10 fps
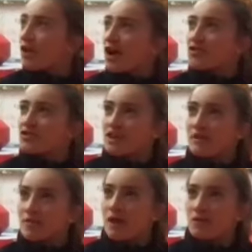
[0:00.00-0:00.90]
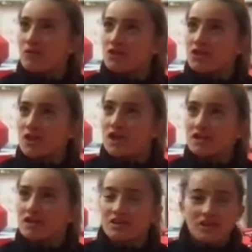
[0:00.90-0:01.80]
nice today with that one. Do you
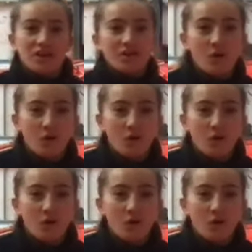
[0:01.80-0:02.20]
think? I've got a